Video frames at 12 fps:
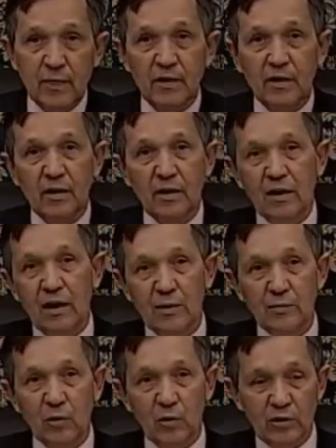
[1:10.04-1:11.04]

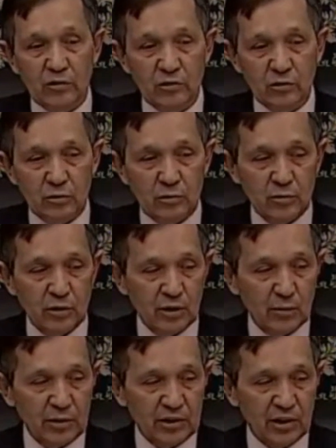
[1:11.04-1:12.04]
I'm going to
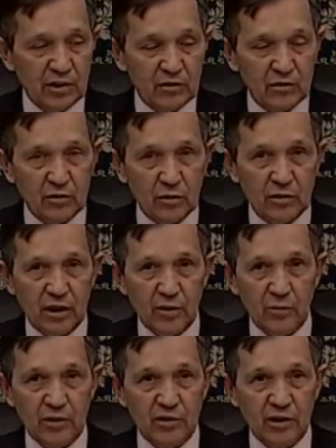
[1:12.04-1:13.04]
begin so that
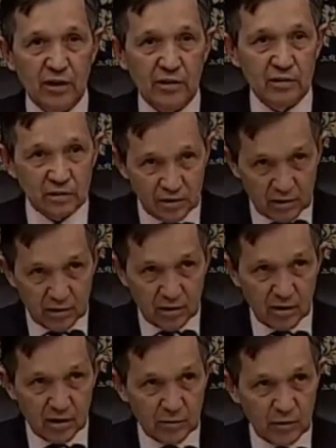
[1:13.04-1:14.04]
we can
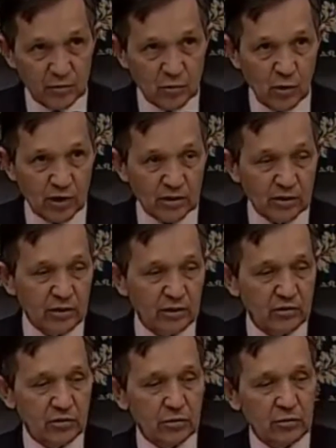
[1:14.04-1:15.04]
move quickly
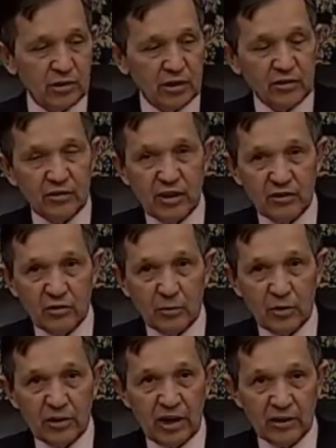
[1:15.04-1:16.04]
to get the
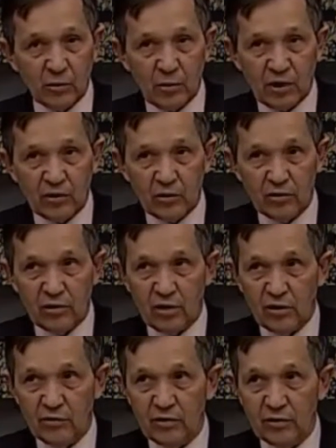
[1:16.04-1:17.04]
testimony on the record
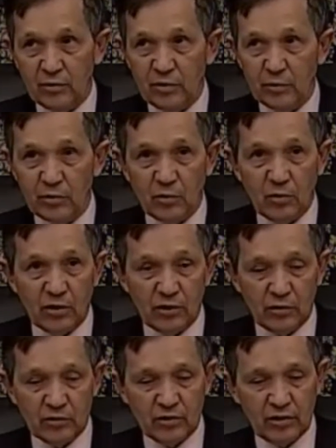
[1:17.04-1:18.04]
of the people who are
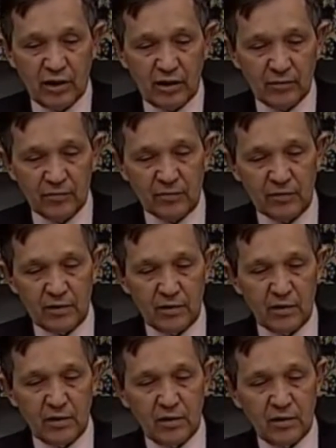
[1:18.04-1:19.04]
here today.
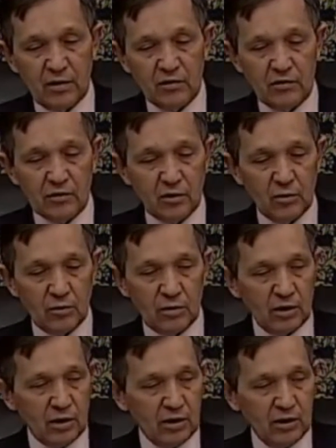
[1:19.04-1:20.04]
So
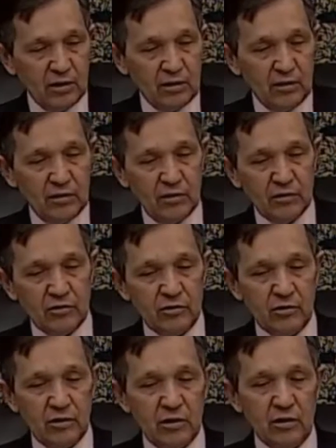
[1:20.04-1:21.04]
this
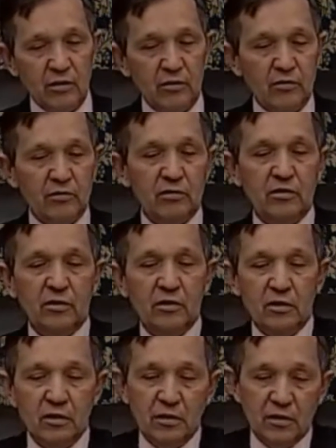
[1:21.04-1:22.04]
is
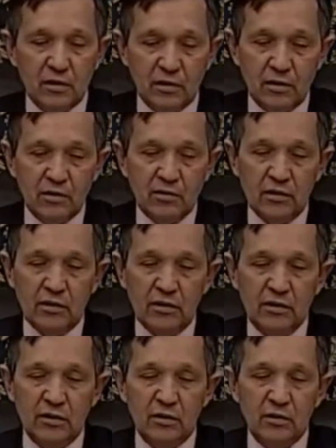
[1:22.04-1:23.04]

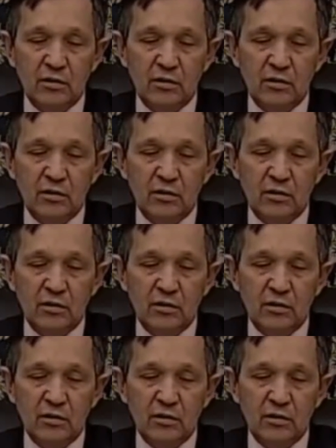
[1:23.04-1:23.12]
the